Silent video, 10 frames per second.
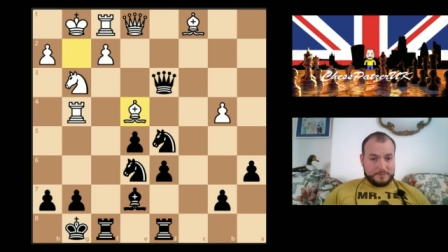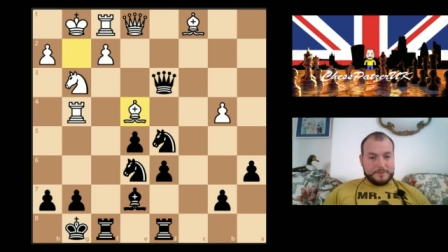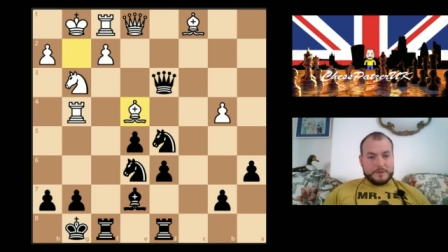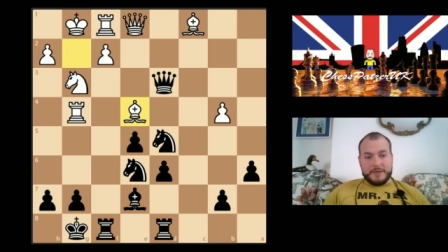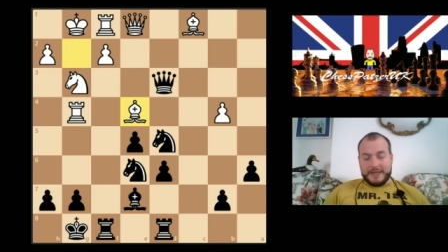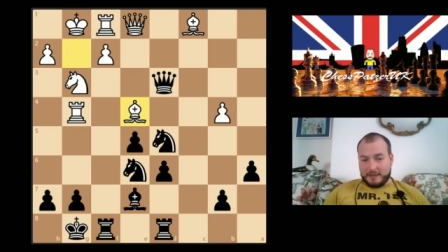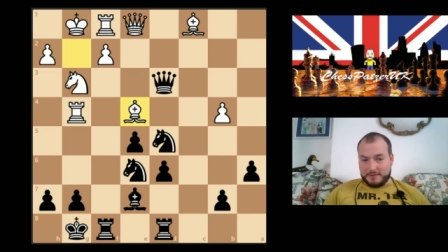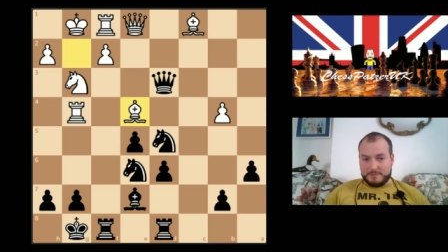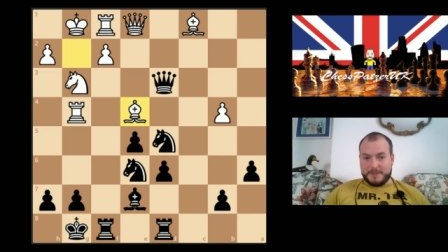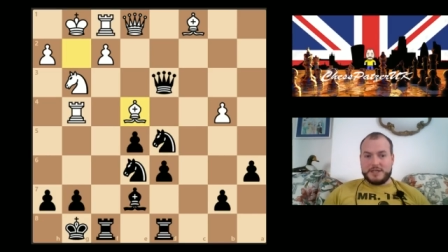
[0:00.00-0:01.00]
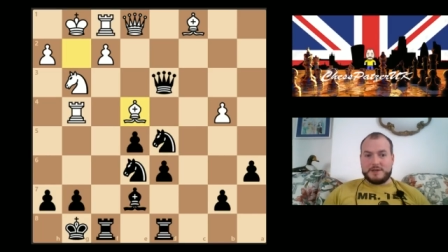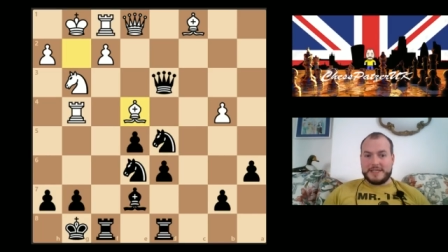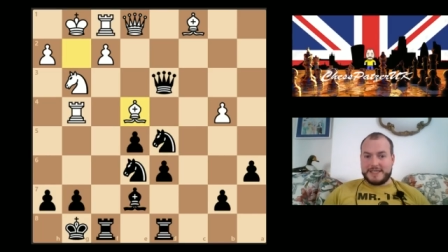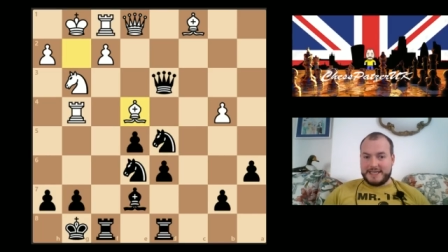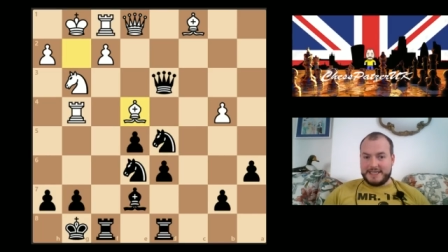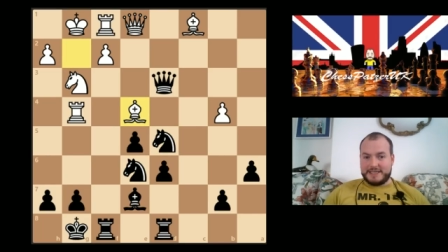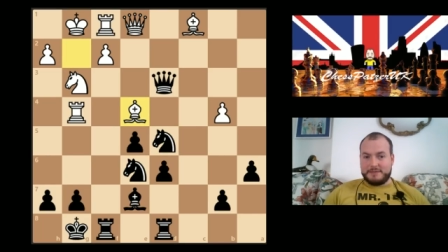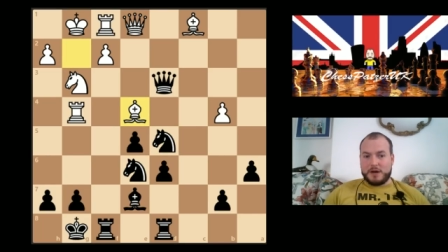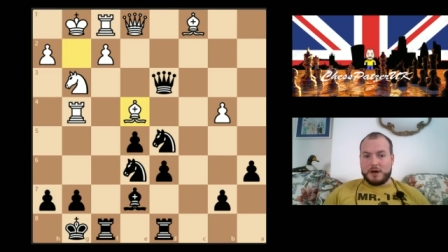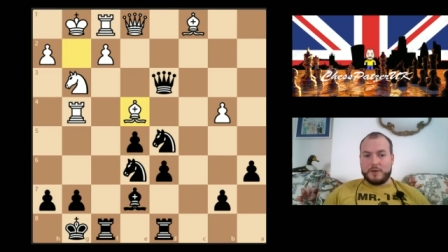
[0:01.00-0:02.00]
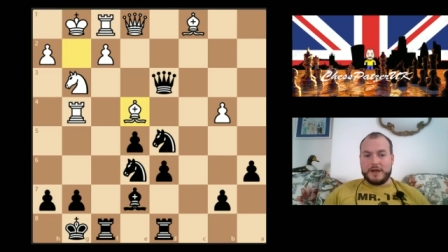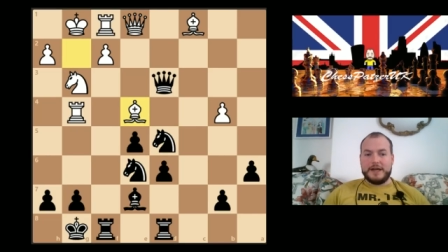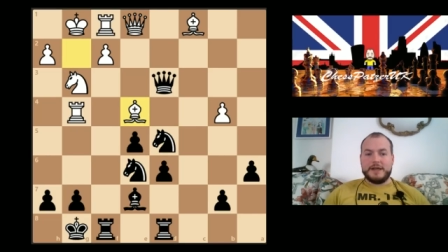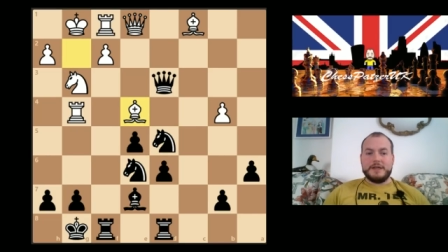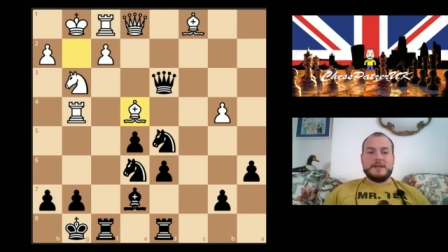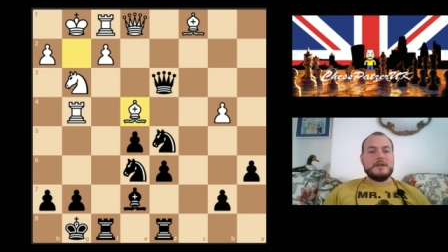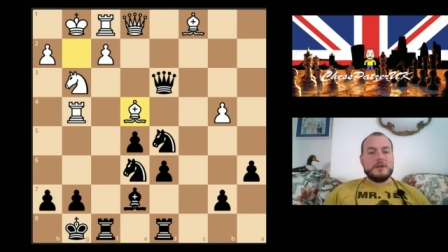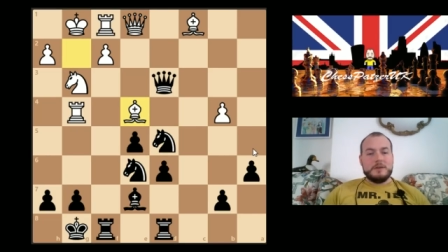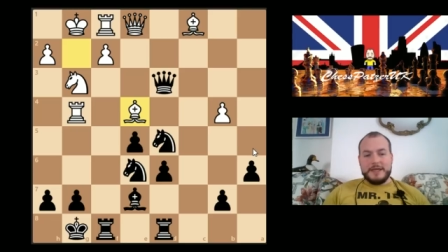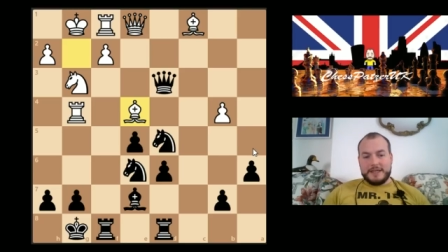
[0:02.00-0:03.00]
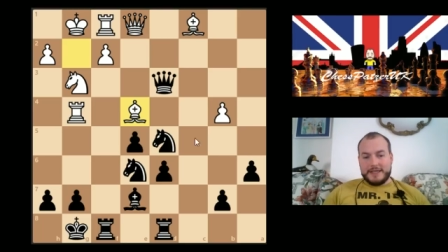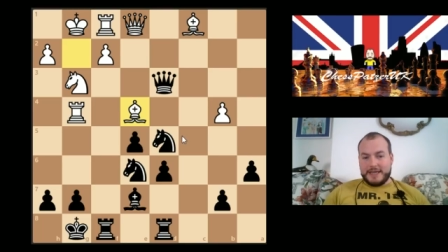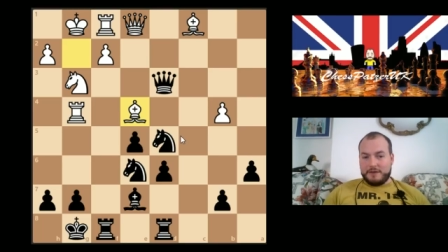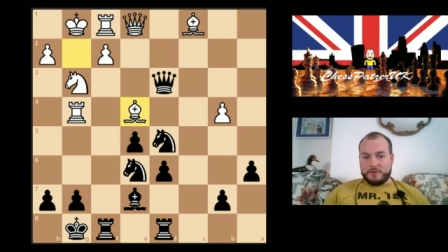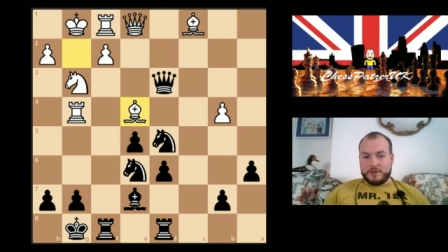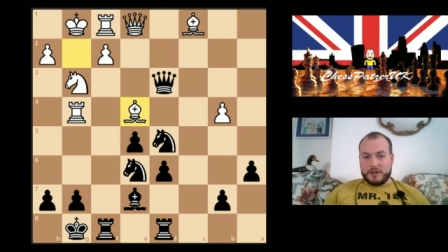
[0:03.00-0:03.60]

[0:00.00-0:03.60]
But in comes the bishop. As I say, this is a part where I've got to be careful.